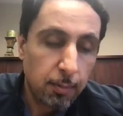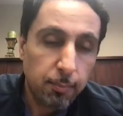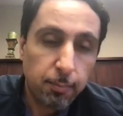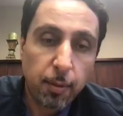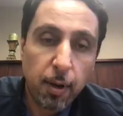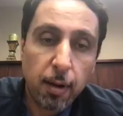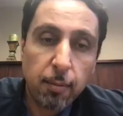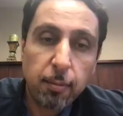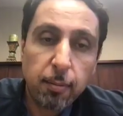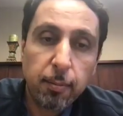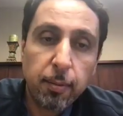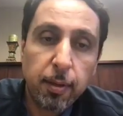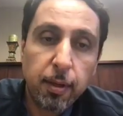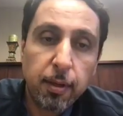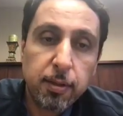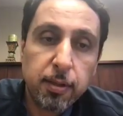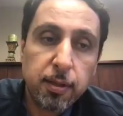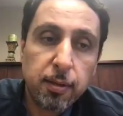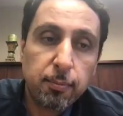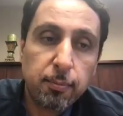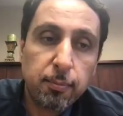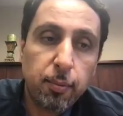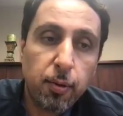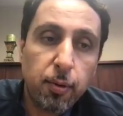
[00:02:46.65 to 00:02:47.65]
Probably at
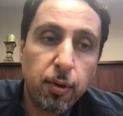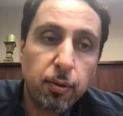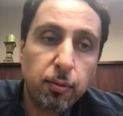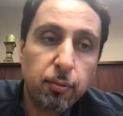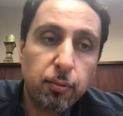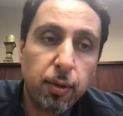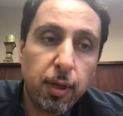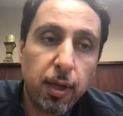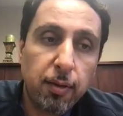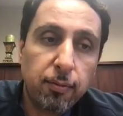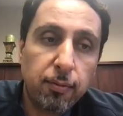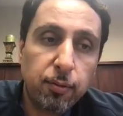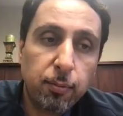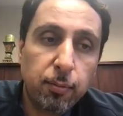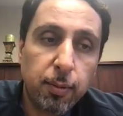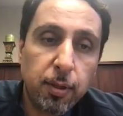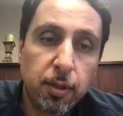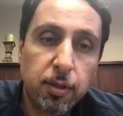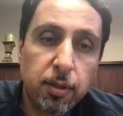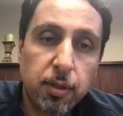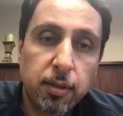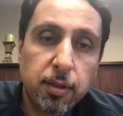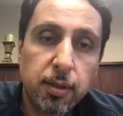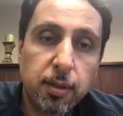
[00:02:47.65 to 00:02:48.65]
some point we have to
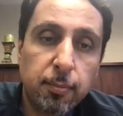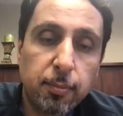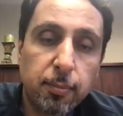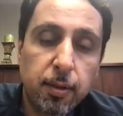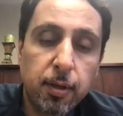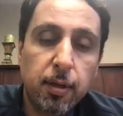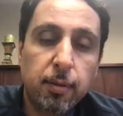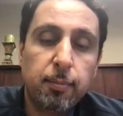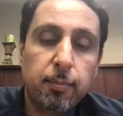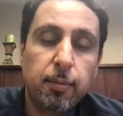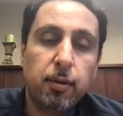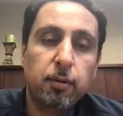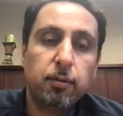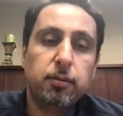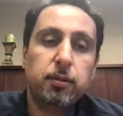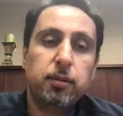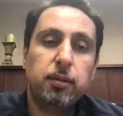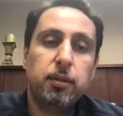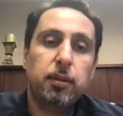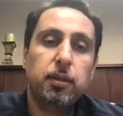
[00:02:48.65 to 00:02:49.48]
mention something about